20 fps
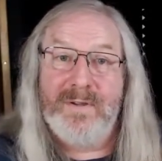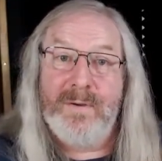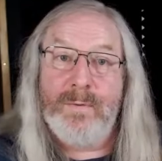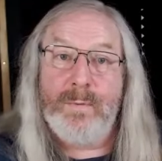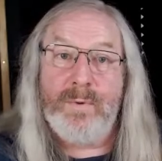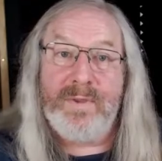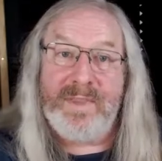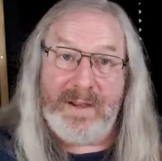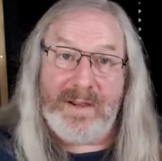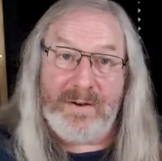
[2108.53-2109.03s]

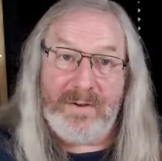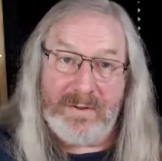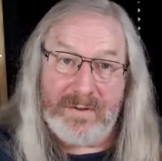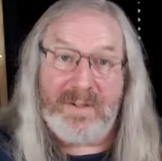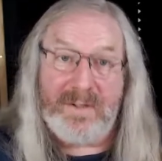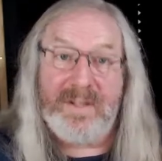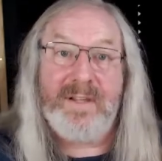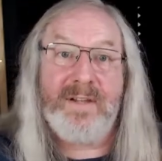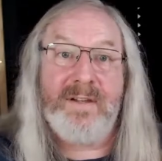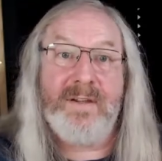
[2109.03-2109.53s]
without
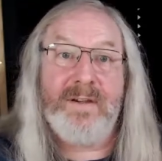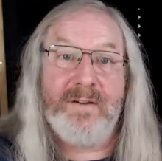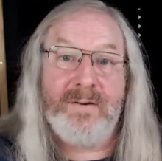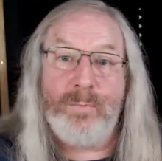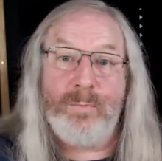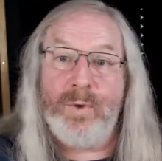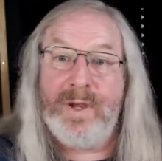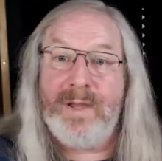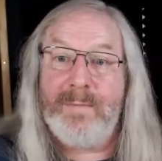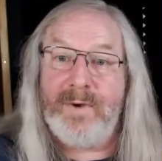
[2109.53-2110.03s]
looking at
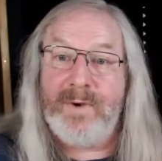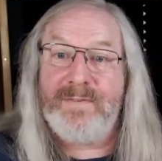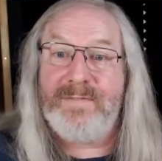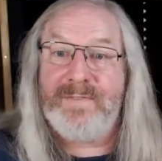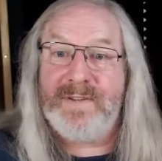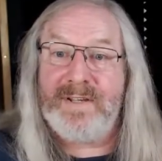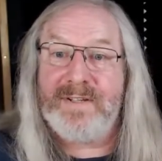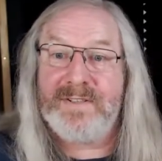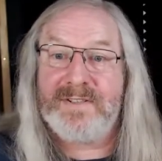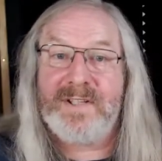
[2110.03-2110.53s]
where my
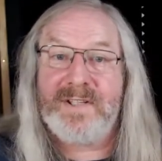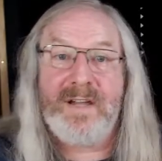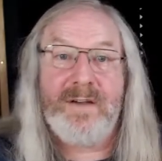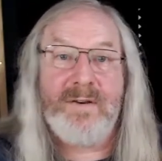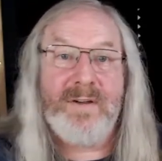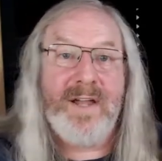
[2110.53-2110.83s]
fingers go.